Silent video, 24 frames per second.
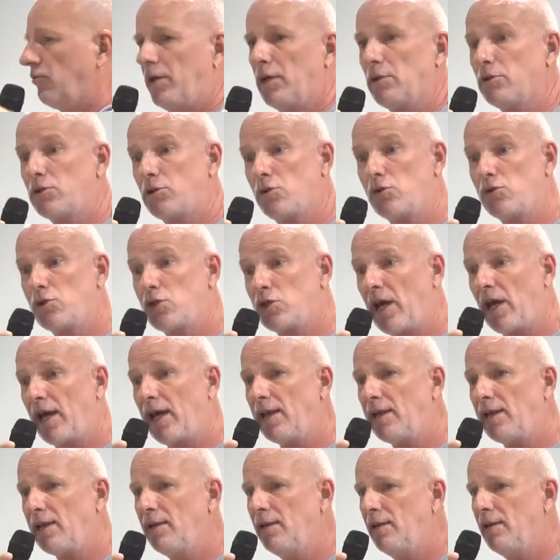We also
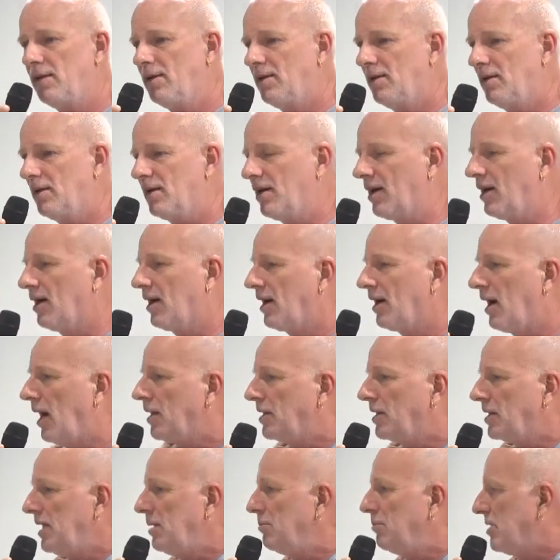sign
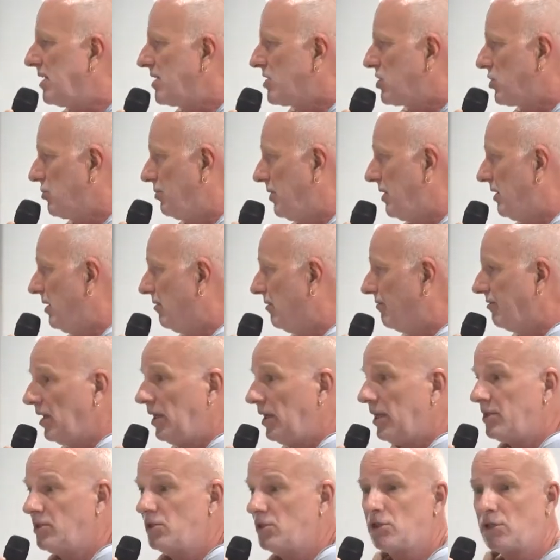agreements with the
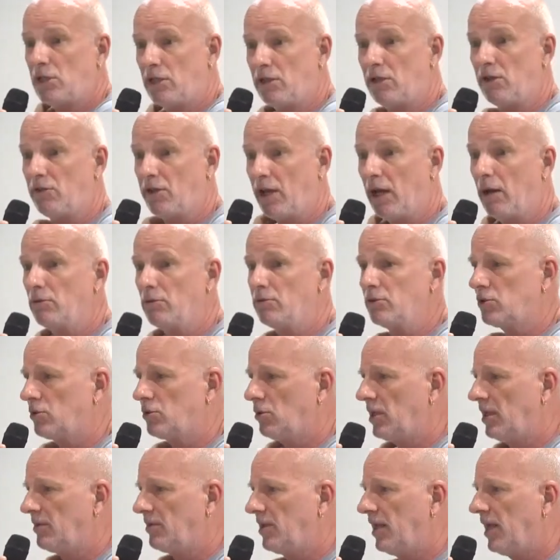villages and the towns
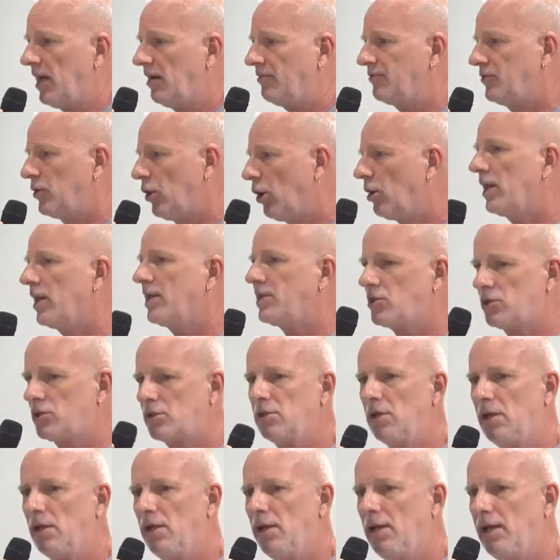so that they have knowledge